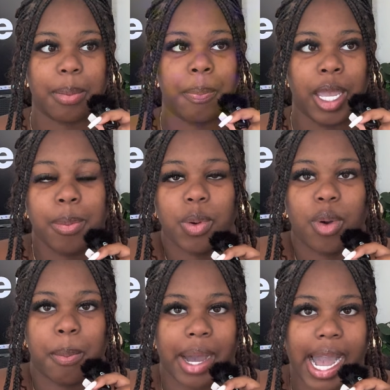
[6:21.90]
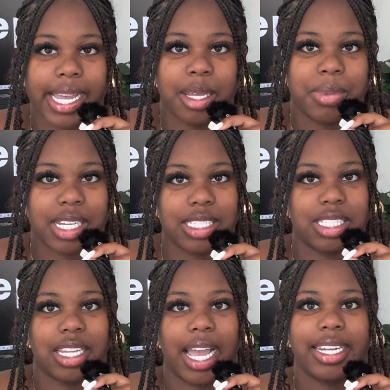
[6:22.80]
people will buy it because
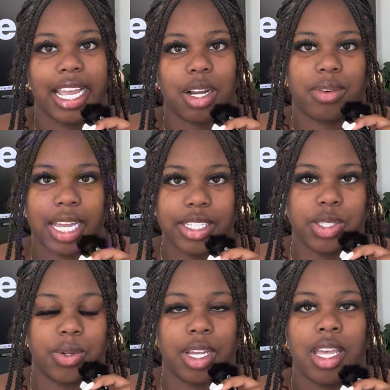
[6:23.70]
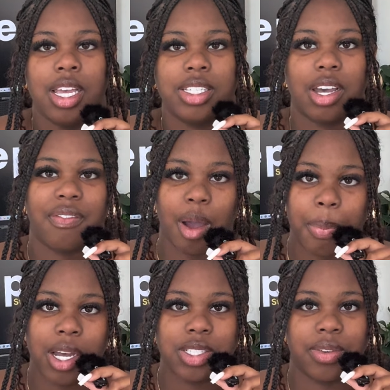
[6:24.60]
it's like they can relate to it. So if I'm
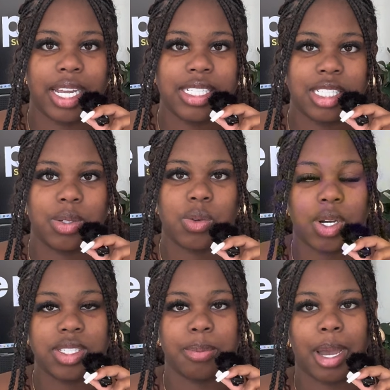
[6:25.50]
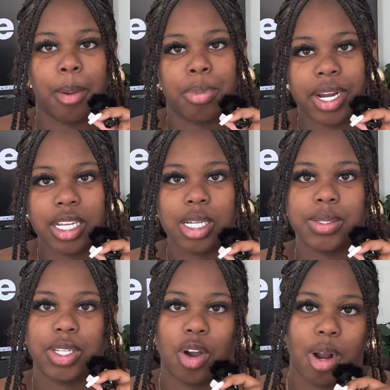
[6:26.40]
posting relationship quotes about
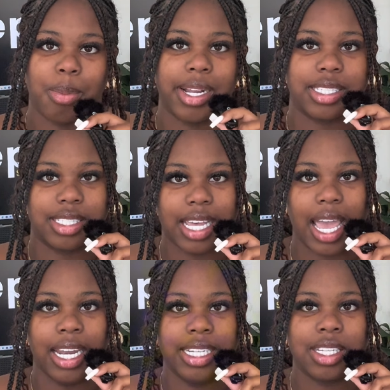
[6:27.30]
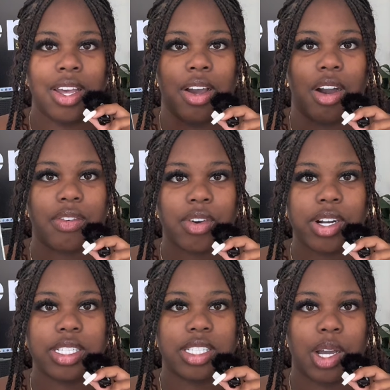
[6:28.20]
breakups and heartbreaks and sadness, of
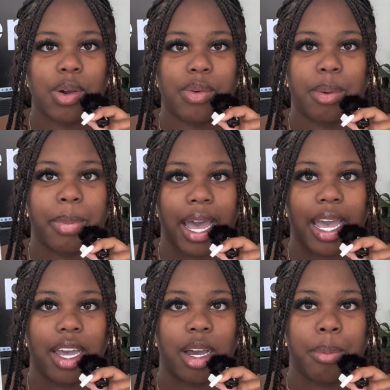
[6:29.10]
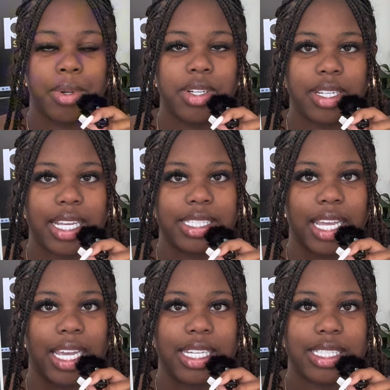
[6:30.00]
course someone will buy a book that
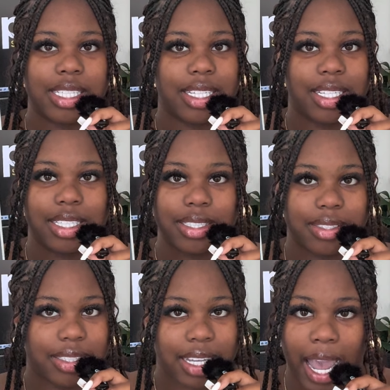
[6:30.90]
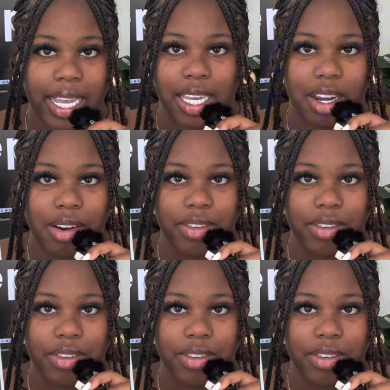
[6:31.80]
says Can't Get Over